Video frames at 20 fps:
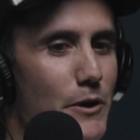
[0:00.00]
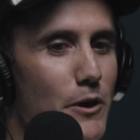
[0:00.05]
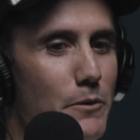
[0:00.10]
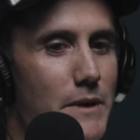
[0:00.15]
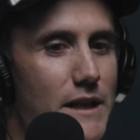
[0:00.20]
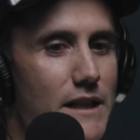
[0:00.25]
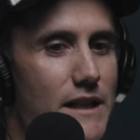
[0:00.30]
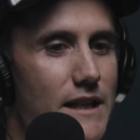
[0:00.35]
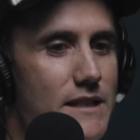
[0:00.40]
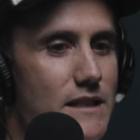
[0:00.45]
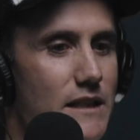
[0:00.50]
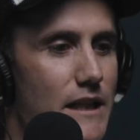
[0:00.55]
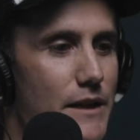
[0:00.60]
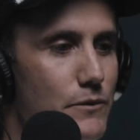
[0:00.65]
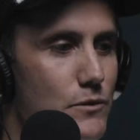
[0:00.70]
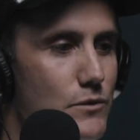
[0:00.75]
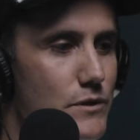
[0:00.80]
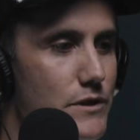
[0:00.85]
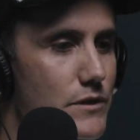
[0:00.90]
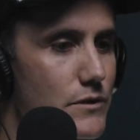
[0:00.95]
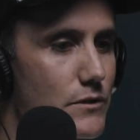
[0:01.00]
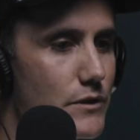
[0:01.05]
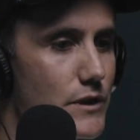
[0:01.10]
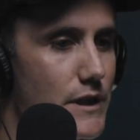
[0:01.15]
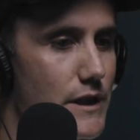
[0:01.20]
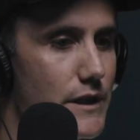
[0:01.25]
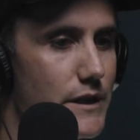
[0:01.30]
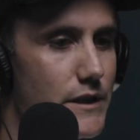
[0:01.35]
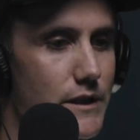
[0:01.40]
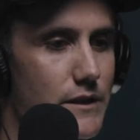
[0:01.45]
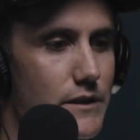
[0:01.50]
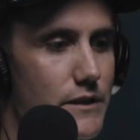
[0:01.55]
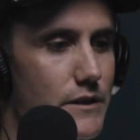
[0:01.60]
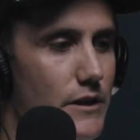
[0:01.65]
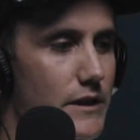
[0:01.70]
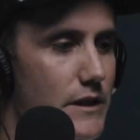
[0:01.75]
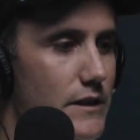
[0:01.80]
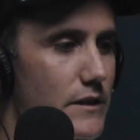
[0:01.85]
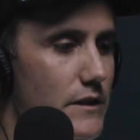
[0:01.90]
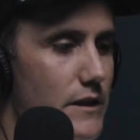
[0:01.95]
but I mean, there's levels to it.
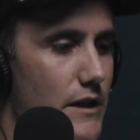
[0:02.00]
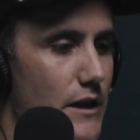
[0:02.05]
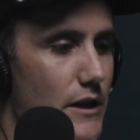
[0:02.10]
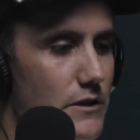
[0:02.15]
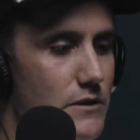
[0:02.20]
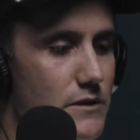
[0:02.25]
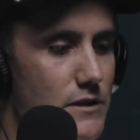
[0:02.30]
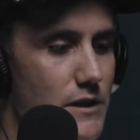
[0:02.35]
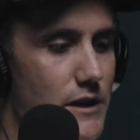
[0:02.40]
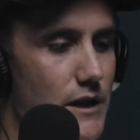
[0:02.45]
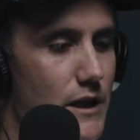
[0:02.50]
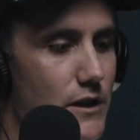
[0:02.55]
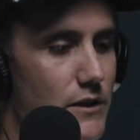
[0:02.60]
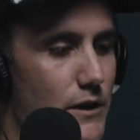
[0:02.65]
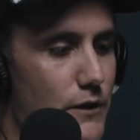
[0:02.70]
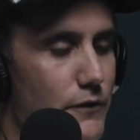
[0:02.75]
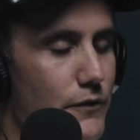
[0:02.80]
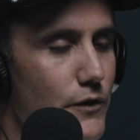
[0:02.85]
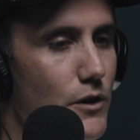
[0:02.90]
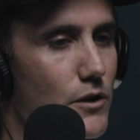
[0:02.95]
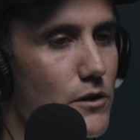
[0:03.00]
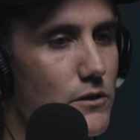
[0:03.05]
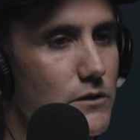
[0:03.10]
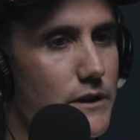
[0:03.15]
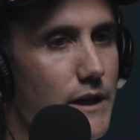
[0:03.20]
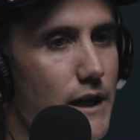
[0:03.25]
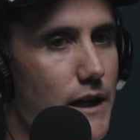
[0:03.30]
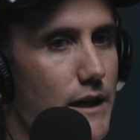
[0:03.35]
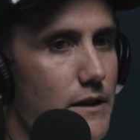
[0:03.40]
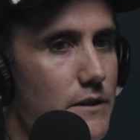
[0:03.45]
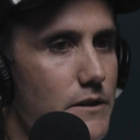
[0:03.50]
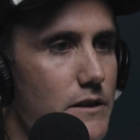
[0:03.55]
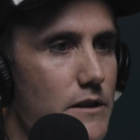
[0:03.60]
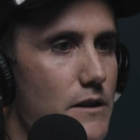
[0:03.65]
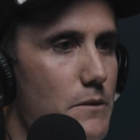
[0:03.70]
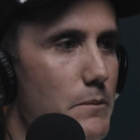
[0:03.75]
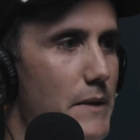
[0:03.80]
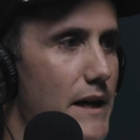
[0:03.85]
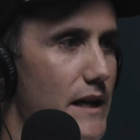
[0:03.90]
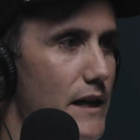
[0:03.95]
You go there for a holiday,
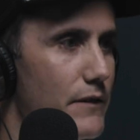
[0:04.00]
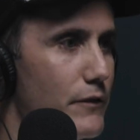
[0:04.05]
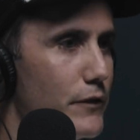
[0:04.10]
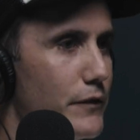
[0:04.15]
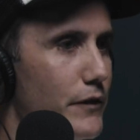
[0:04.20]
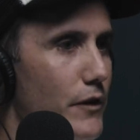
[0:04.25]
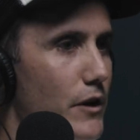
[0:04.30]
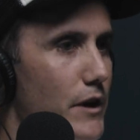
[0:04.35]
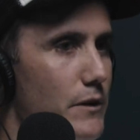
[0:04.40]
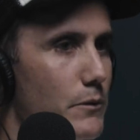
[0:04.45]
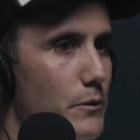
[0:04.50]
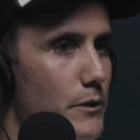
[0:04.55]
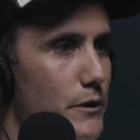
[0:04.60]
you may never fight.